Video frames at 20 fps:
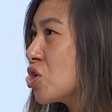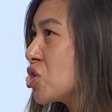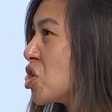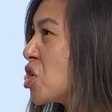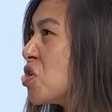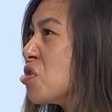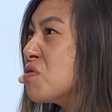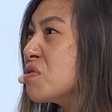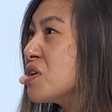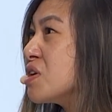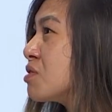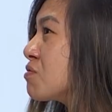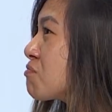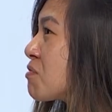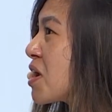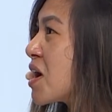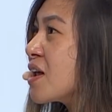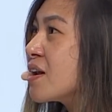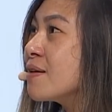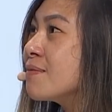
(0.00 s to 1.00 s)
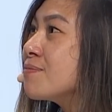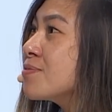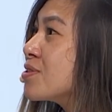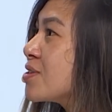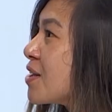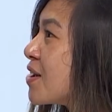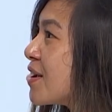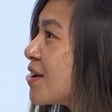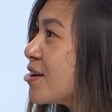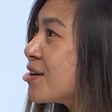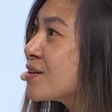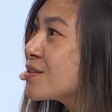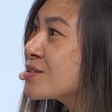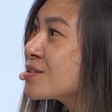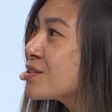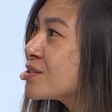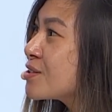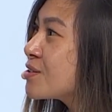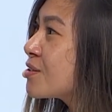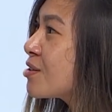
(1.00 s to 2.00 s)
coding random
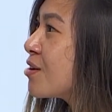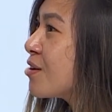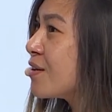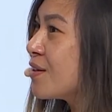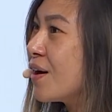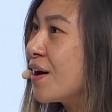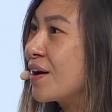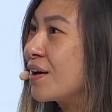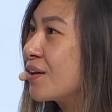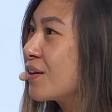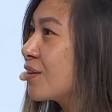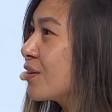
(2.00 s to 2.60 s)
things like